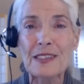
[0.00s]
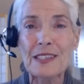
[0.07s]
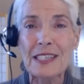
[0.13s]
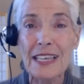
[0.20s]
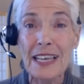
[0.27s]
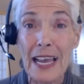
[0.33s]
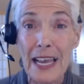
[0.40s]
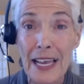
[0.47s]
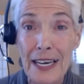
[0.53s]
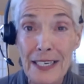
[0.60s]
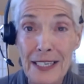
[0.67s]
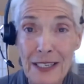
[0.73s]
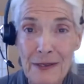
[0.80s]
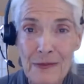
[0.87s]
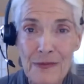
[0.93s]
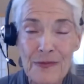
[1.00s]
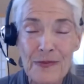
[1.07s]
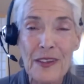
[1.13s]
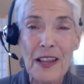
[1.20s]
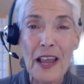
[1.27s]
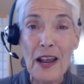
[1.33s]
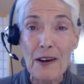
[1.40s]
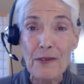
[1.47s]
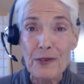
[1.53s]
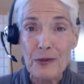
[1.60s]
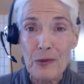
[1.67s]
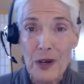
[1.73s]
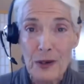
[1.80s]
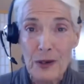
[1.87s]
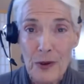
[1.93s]
Ken,
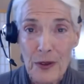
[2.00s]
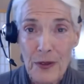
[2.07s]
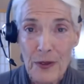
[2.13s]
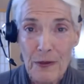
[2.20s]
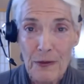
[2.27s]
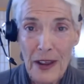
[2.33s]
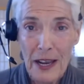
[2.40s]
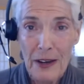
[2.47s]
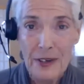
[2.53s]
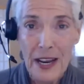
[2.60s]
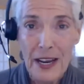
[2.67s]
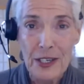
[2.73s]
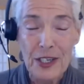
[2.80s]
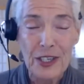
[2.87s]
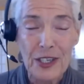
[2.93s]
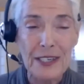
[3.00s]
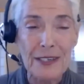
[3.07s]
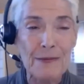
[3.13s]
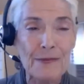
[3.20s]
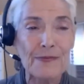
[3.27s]
everyone with the foundation.